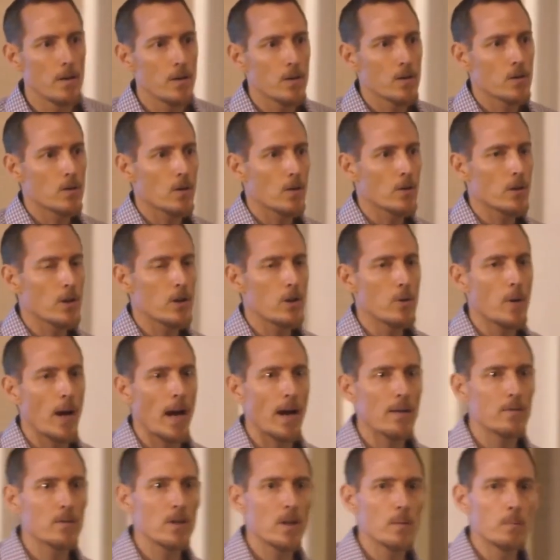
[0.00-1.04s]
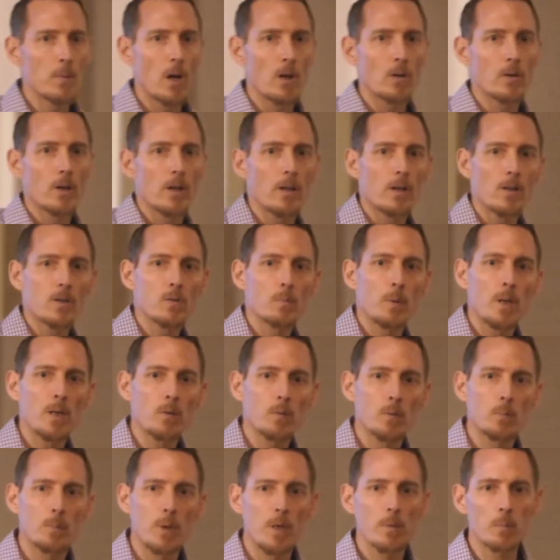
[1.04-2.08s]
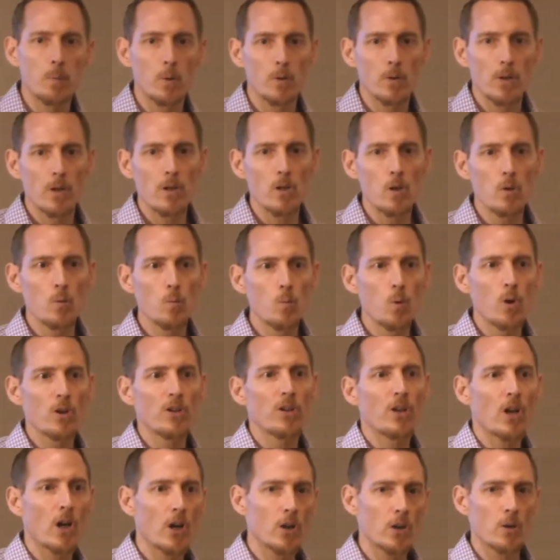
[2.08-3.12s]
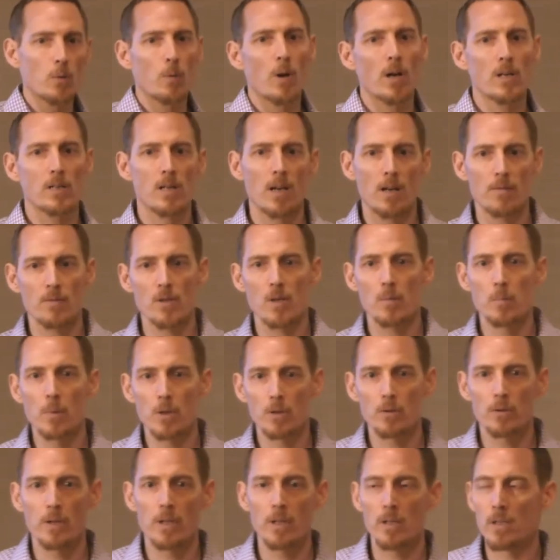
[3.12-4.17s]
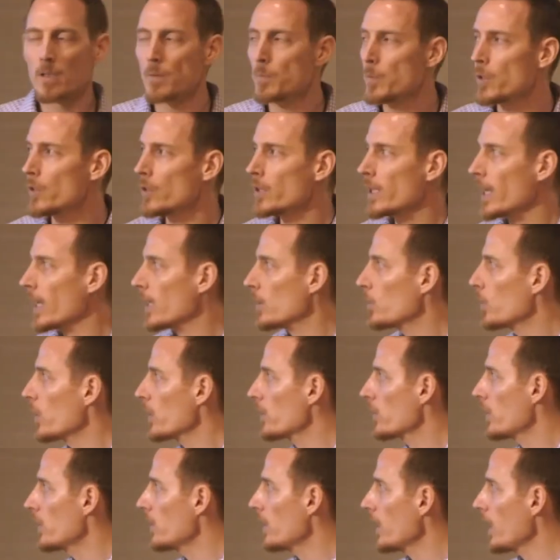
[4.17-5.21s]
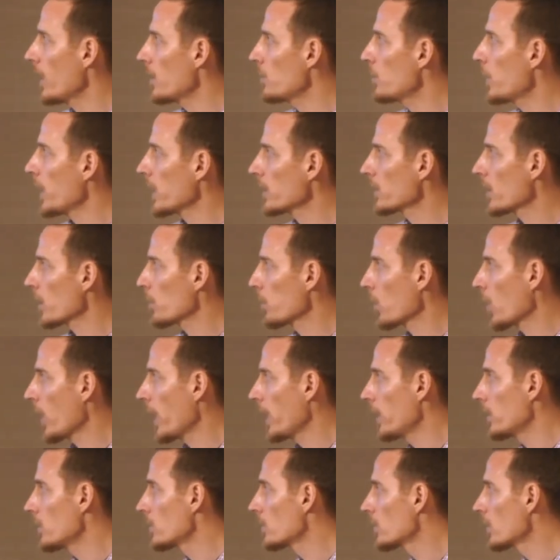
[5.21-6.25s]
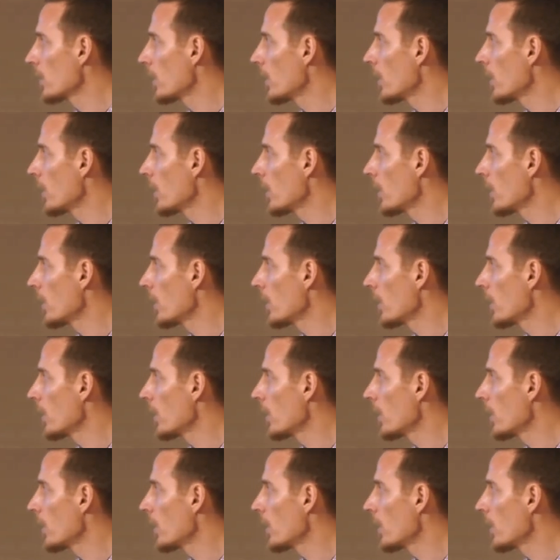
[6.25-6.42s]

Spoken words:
so that you have the ability to speak with people that you wouldn't otherwise have the ability to communicate with and pick their brains.